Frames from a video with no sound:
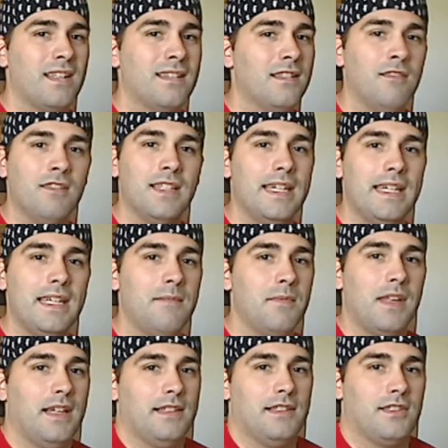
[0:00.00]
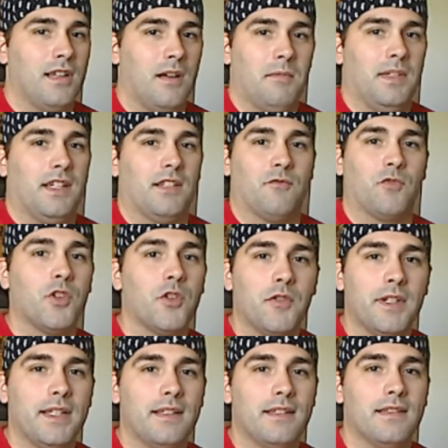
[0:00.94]
Don't let M. Night Shyamalan
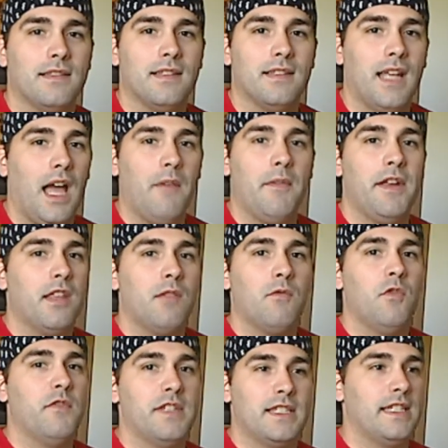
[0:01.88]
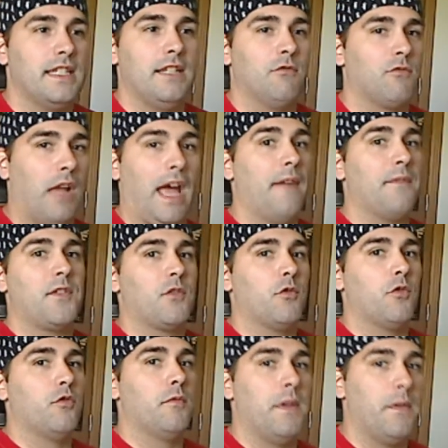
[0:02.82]
ruin it. How many other movies does he have to
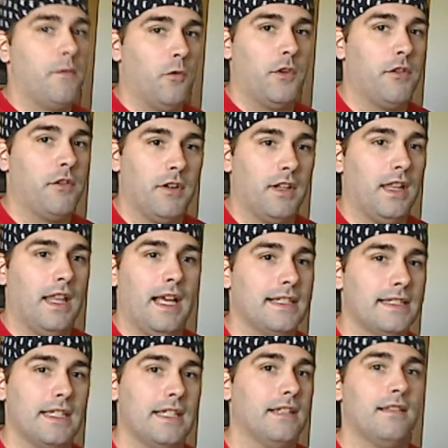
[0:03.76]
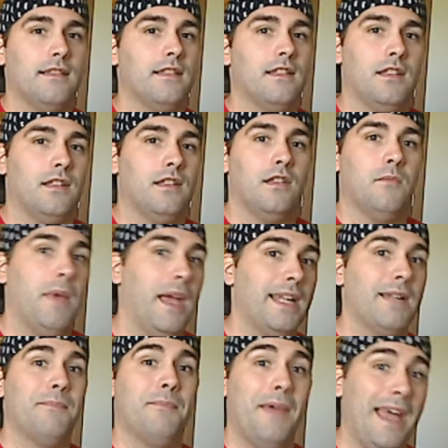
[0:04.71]
ruin before you realize that you
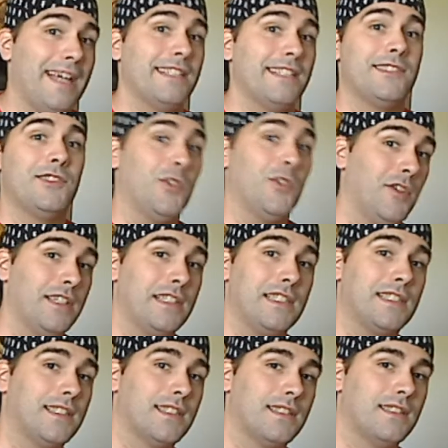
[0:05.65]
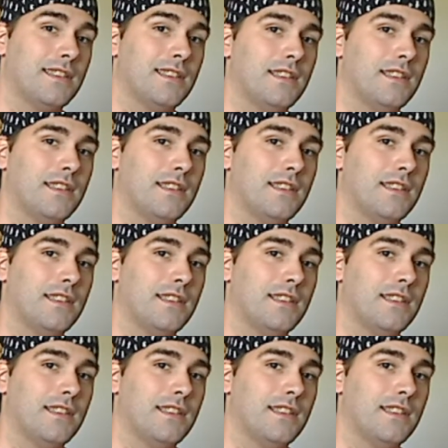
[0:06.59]
made a bad choice?